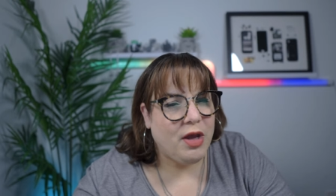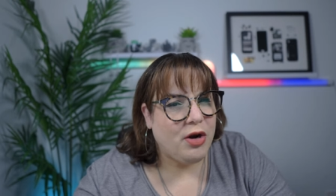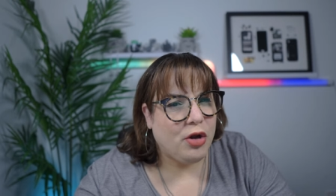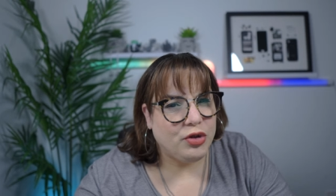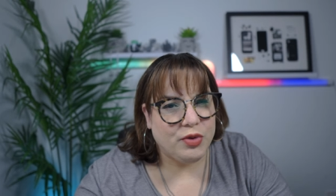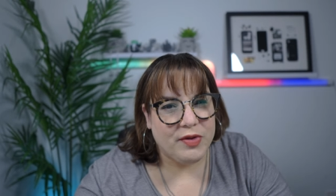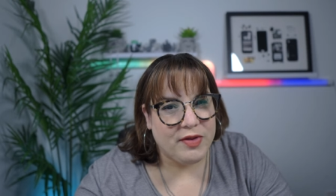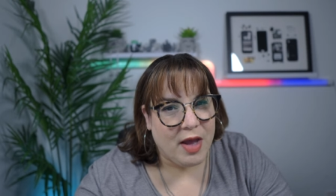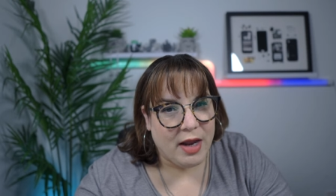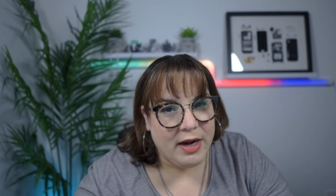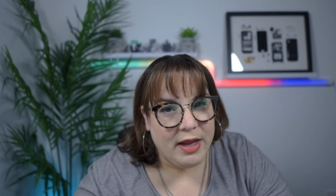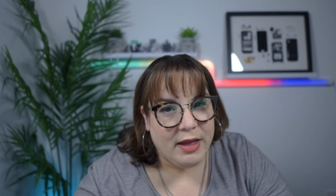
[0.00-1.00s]
not
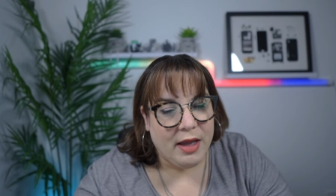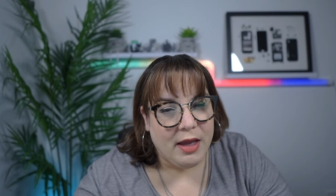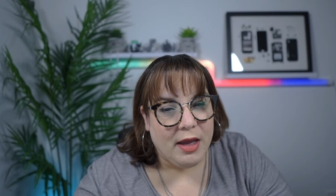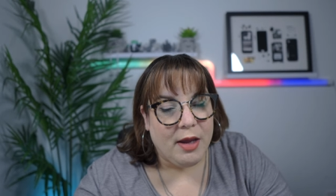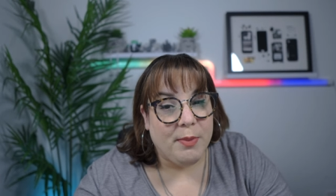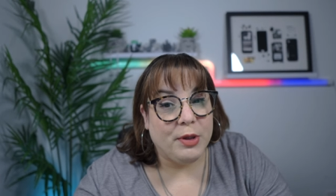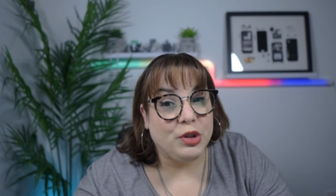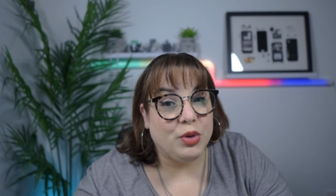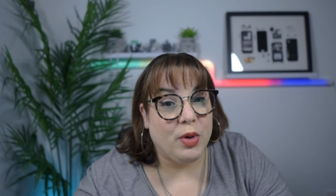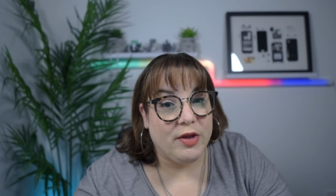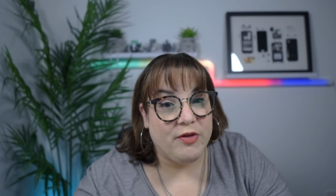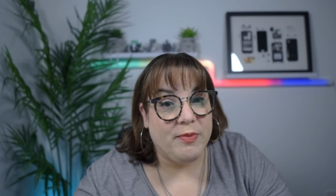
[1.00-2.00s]
ultrasonic, but
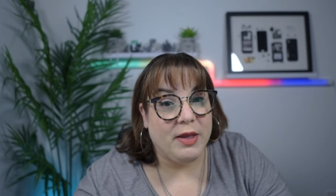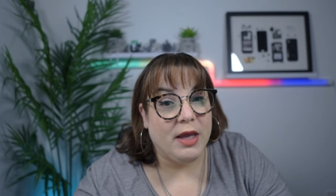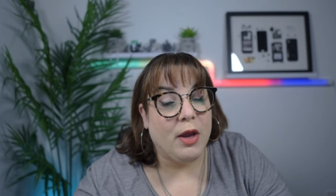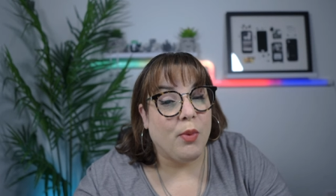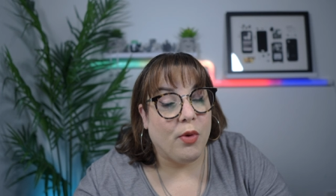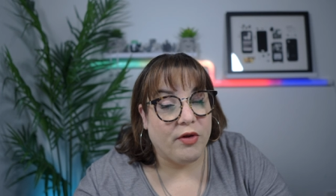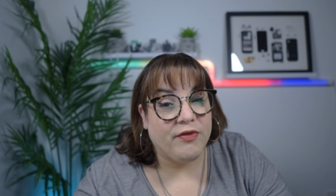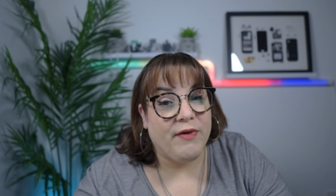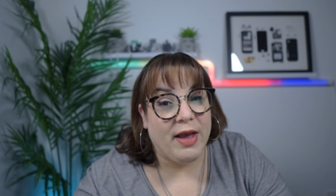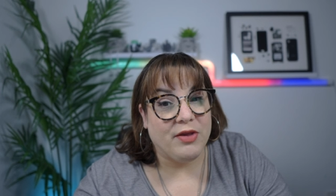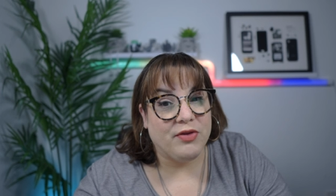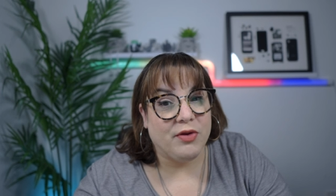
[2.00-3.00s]
trust me, it works
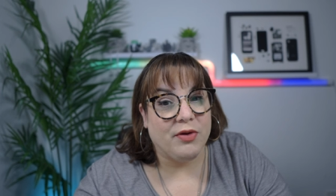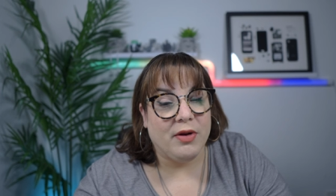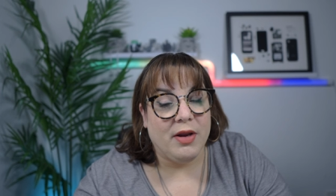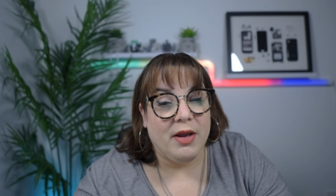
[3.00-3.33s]
faster.